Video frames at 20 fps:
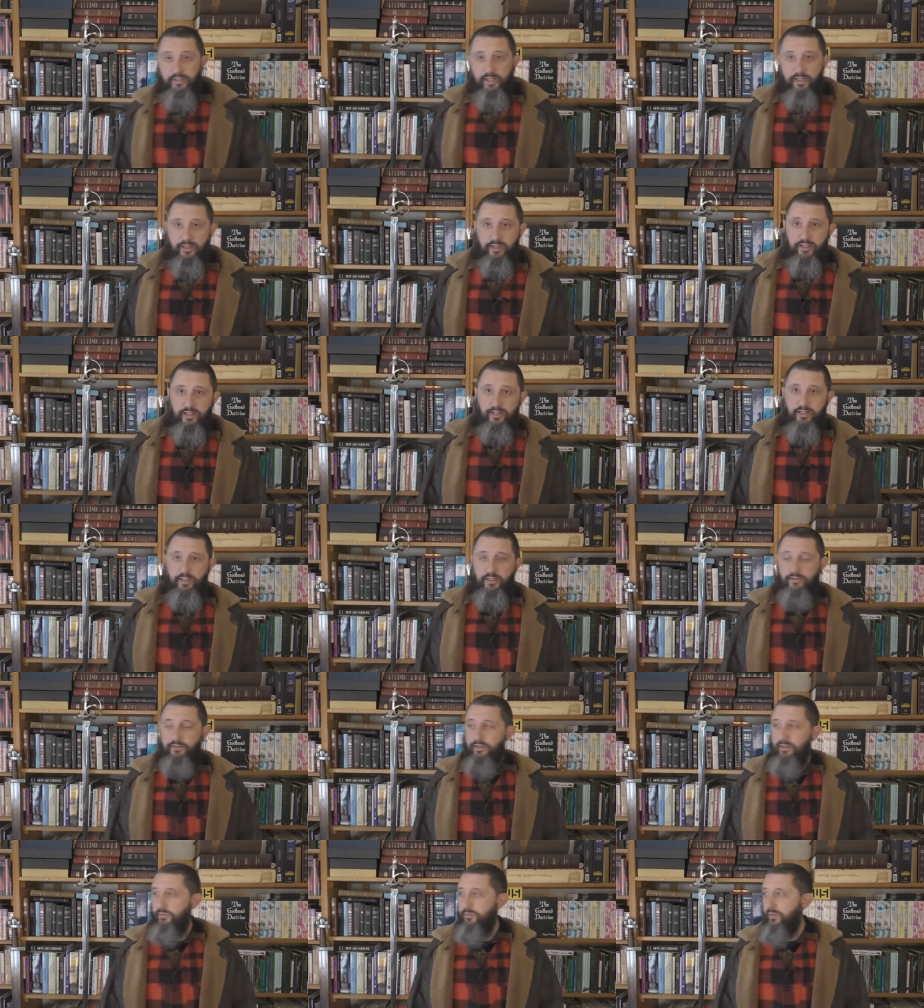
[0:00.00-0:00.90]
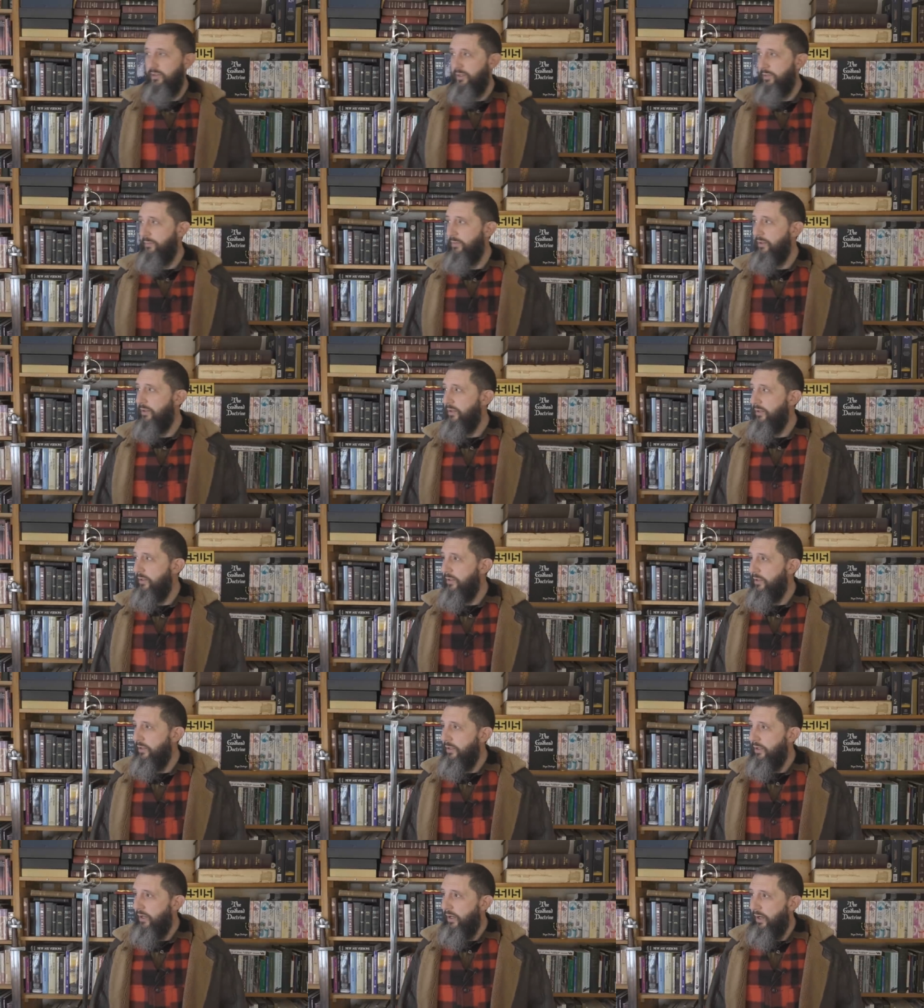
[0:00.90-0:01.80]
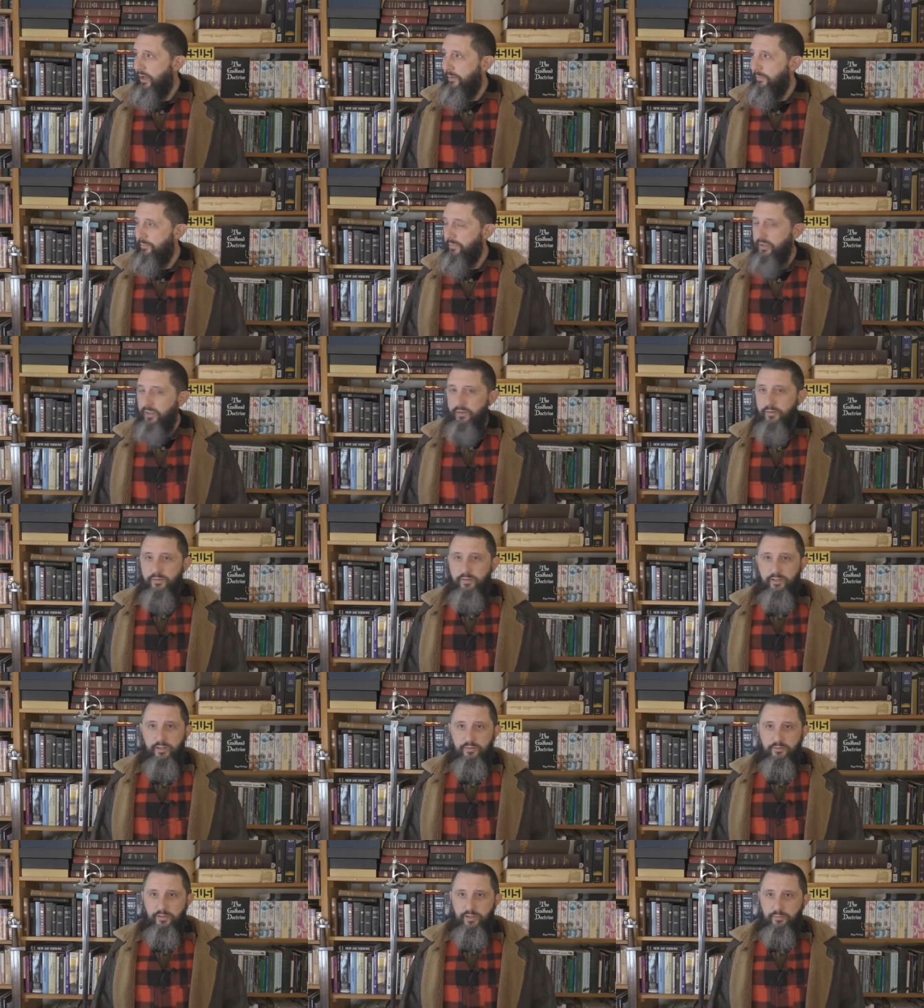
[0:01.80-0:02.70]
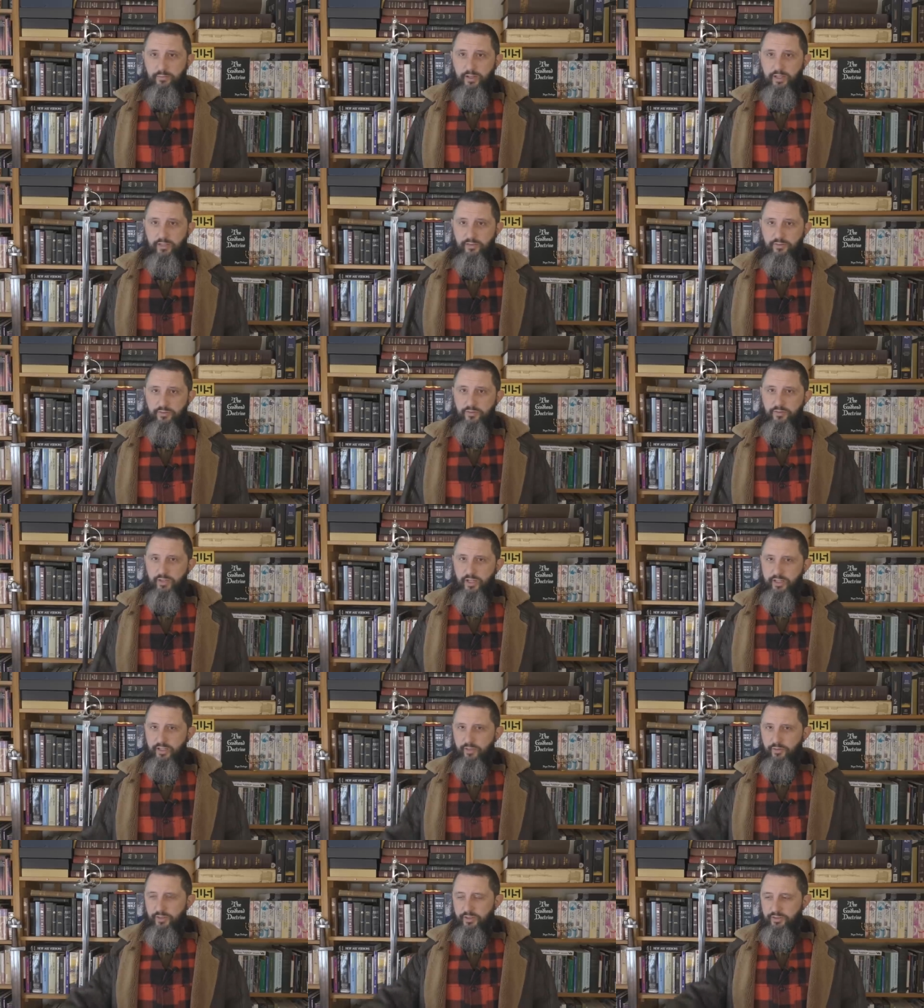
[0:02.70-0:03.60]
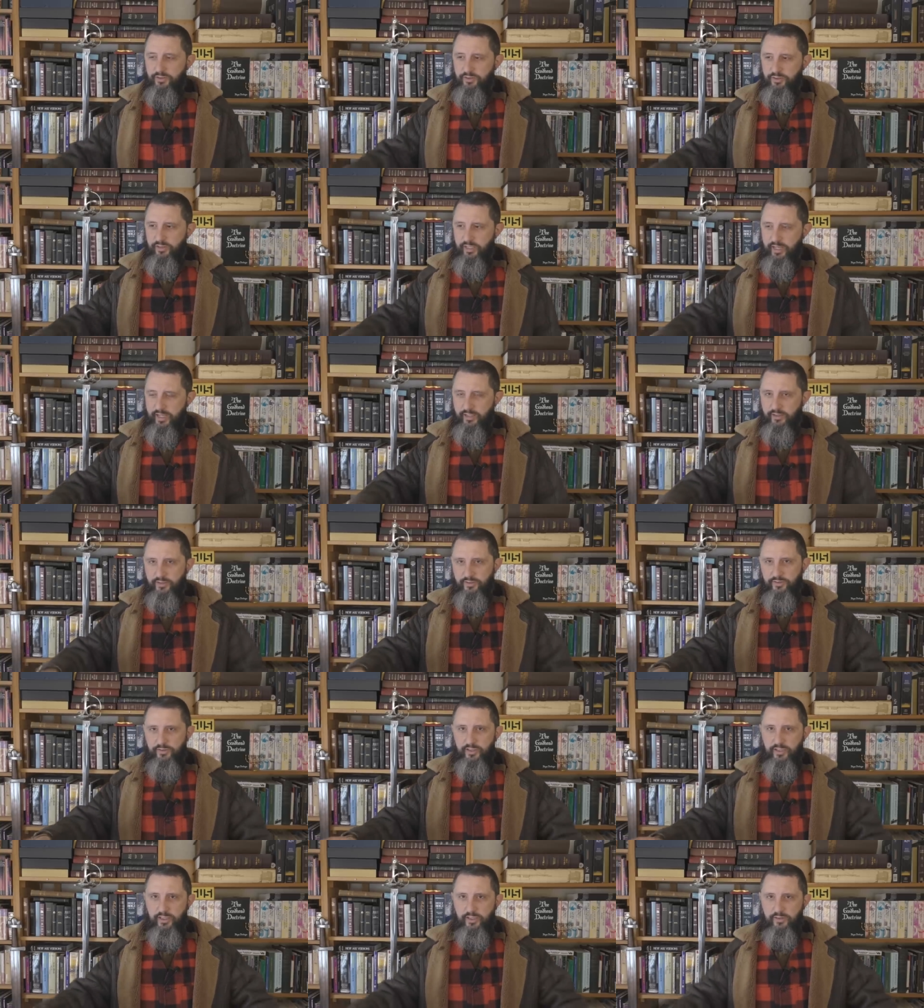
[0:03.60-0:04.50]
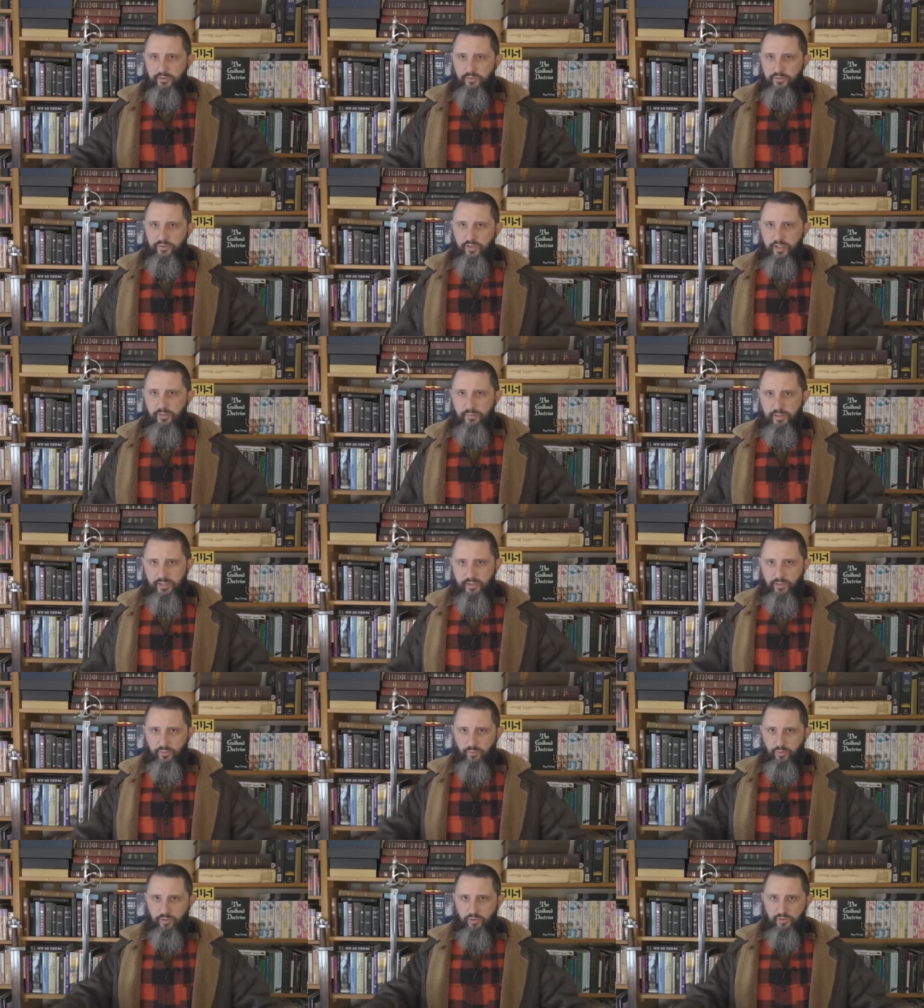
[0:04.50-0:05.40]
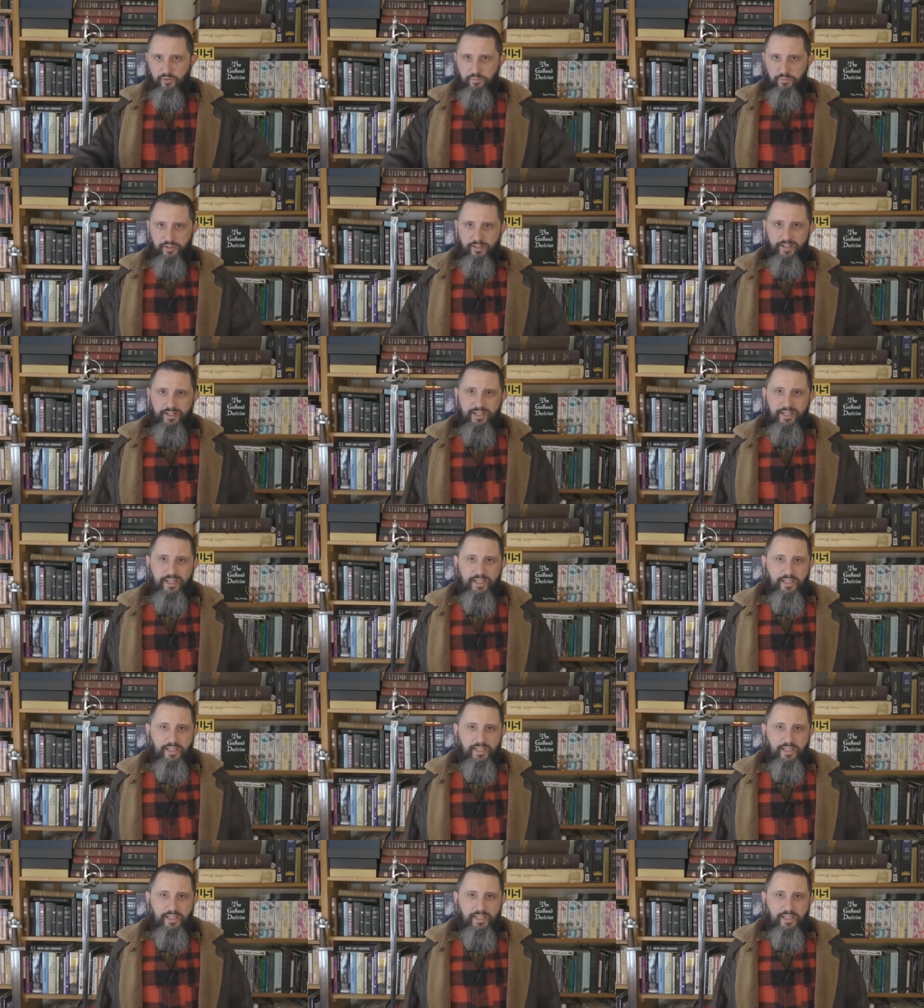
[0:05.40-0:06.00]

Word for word: can't get anything done with them um, you know they, they might try to go in and slay in the city and try to make the orders but